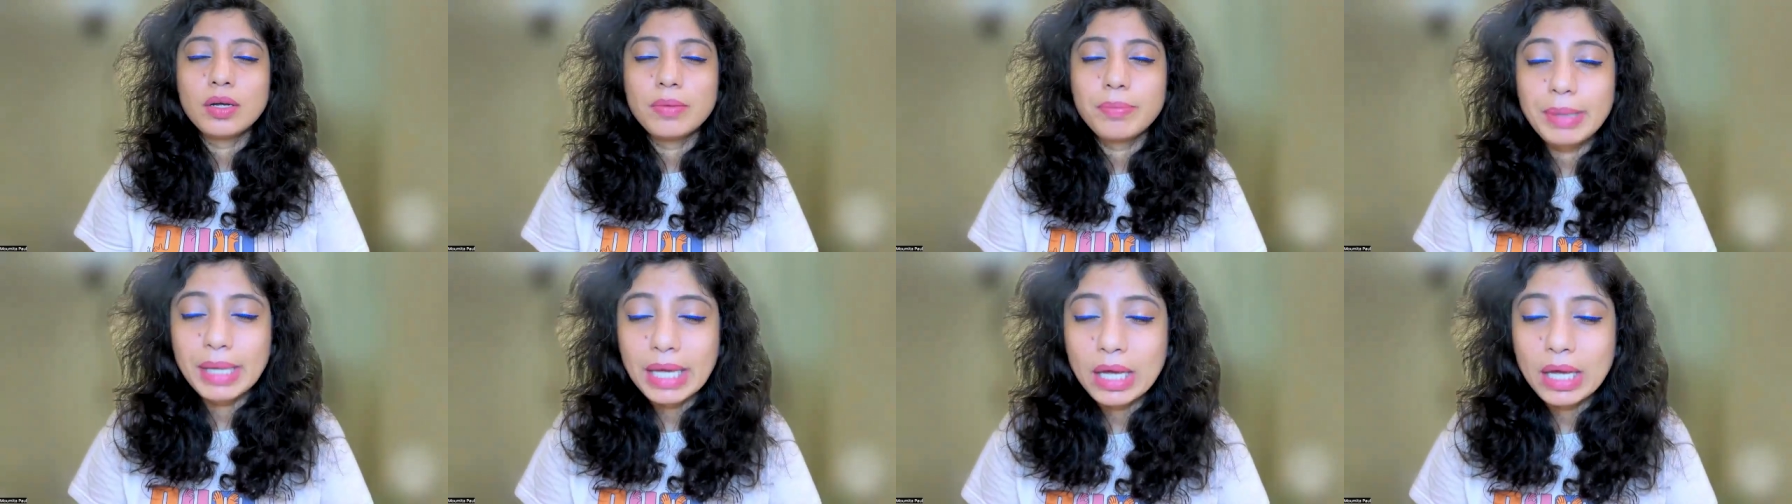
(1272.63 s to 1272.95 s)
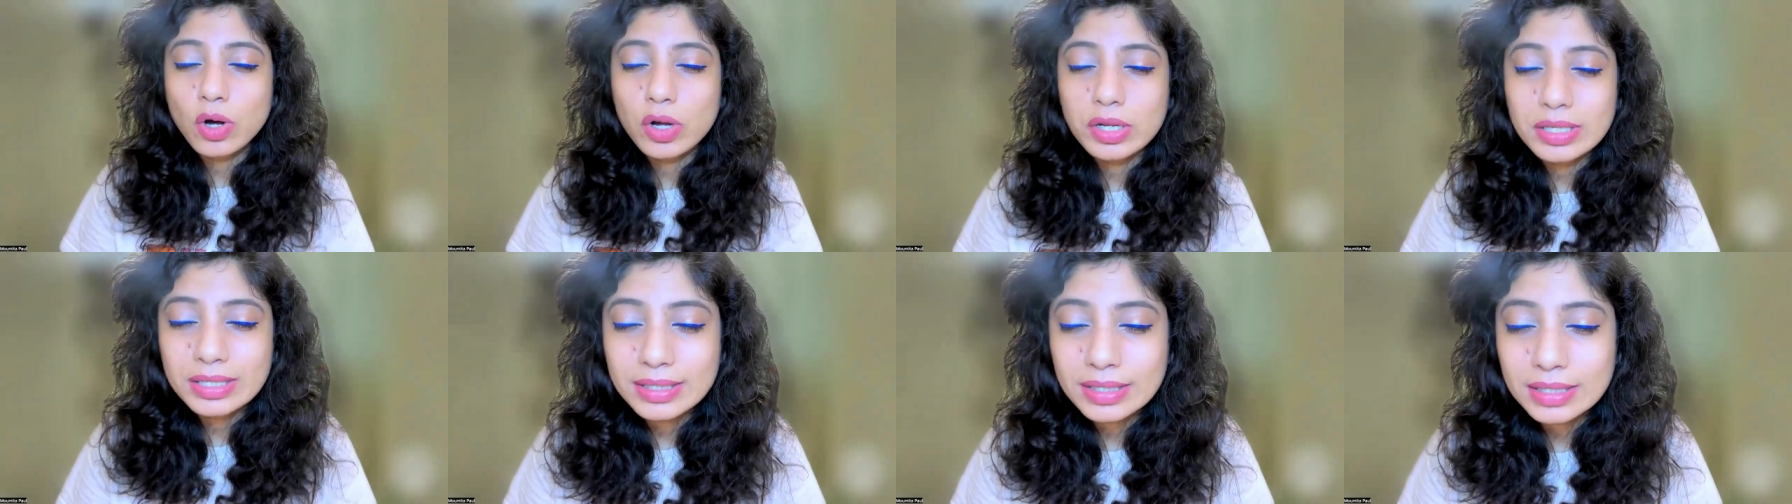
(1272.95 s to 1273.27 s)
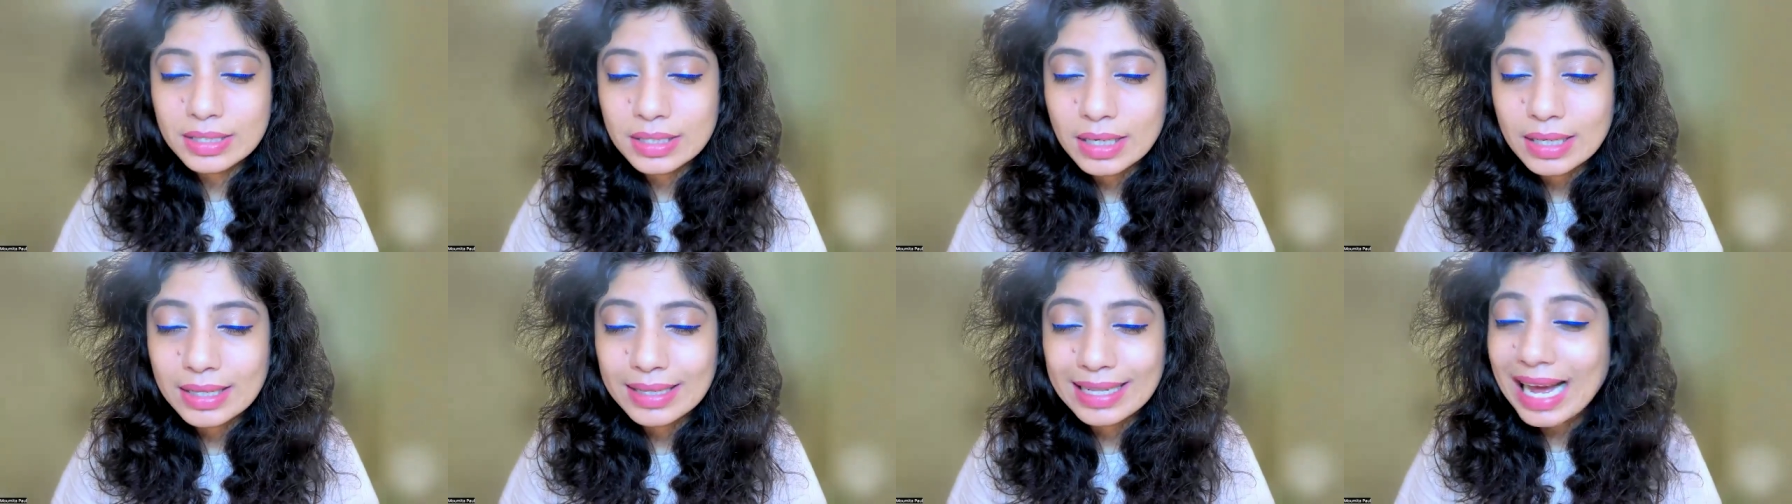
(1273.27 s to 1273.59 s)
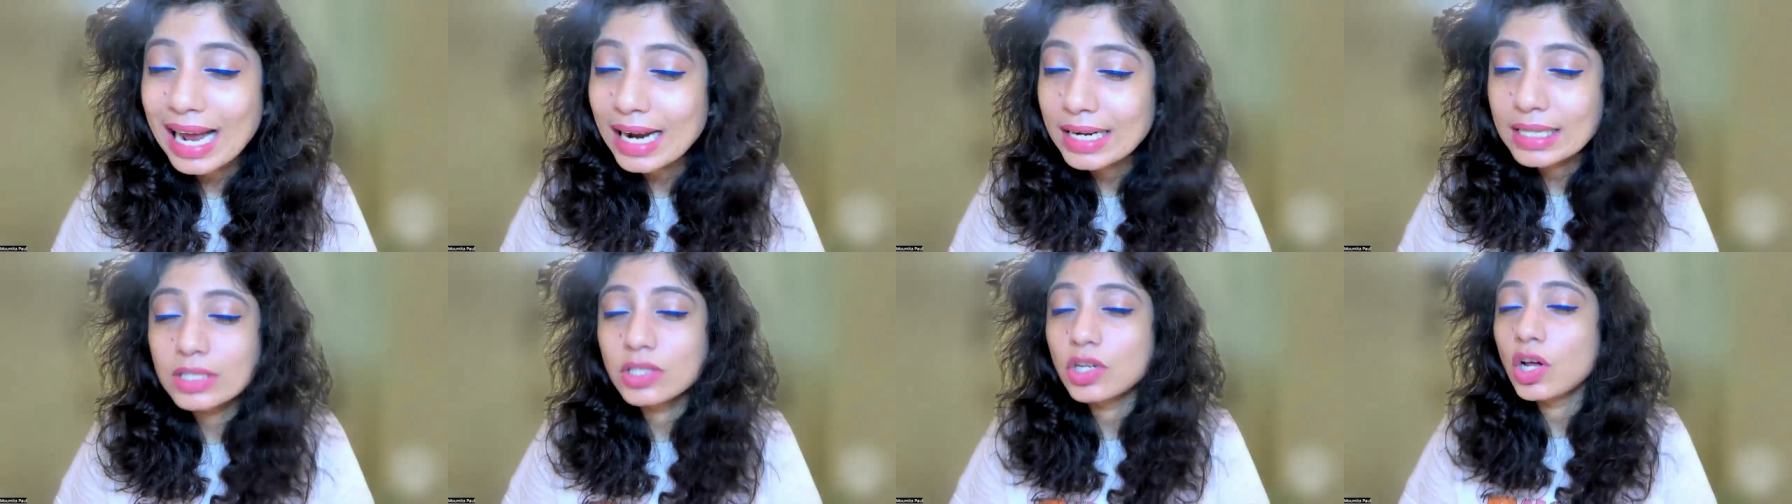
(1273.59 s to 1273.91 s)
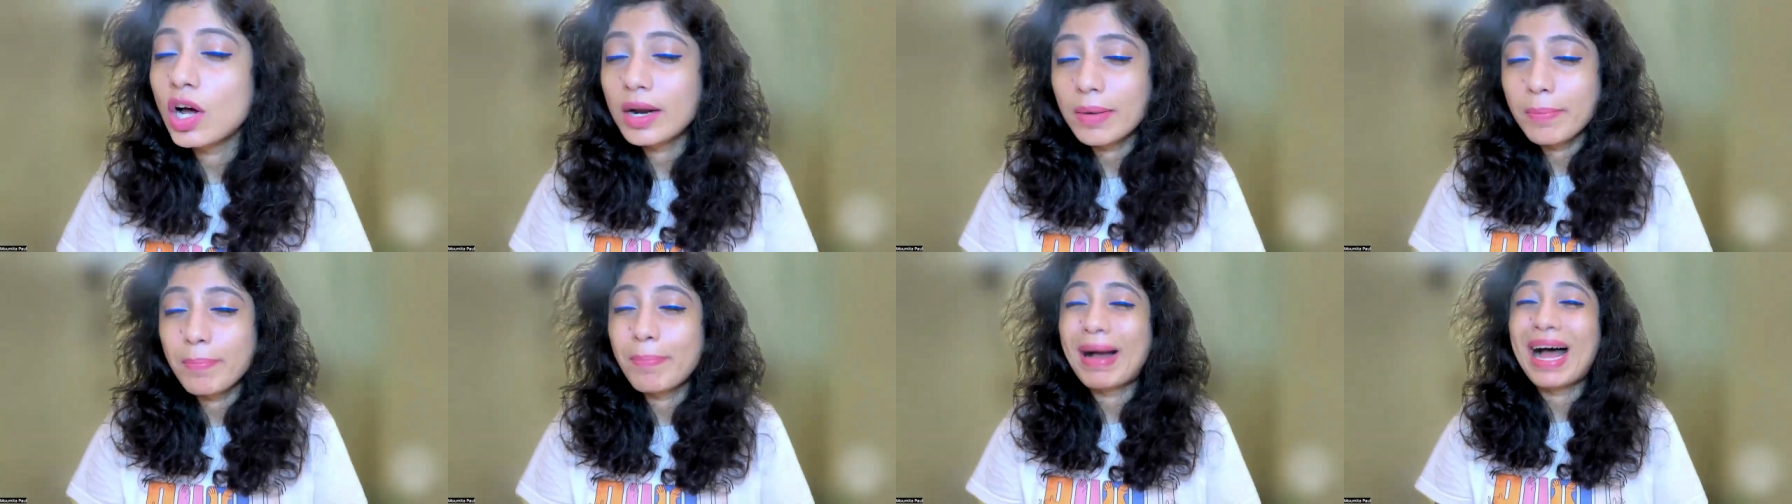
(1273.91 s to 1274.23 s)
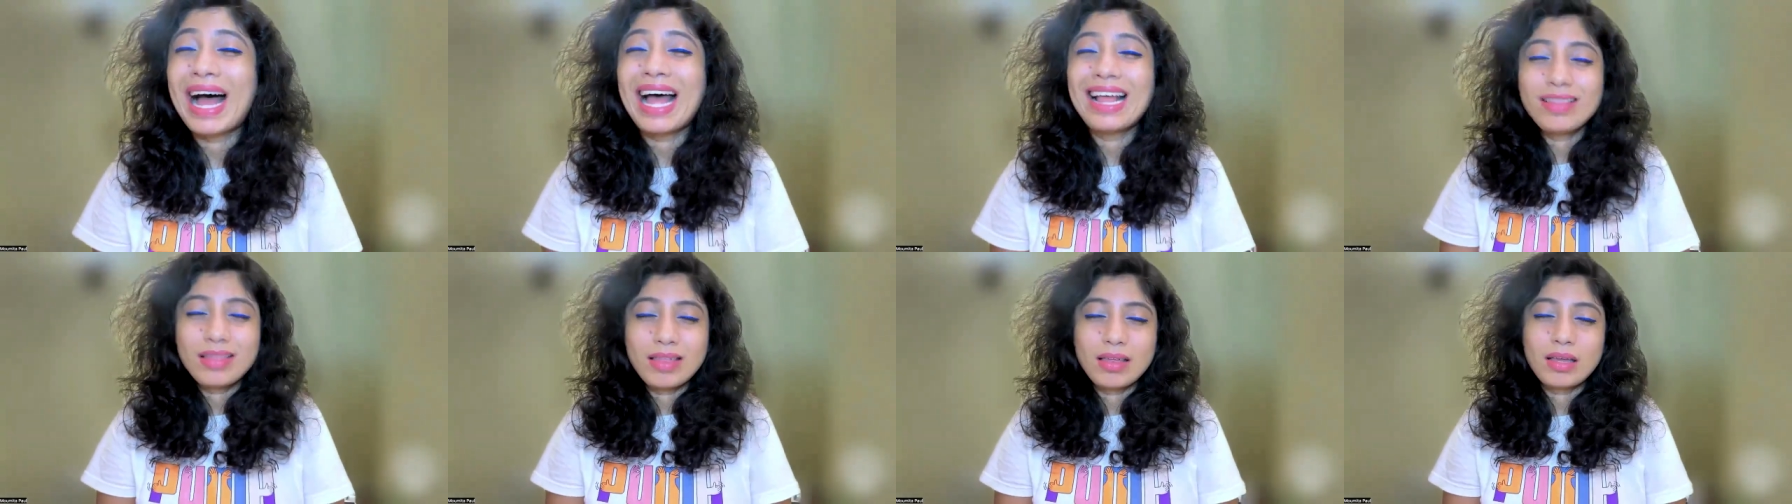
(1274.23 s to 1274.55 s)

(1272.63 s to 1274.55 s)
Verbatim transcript: because that is not a bad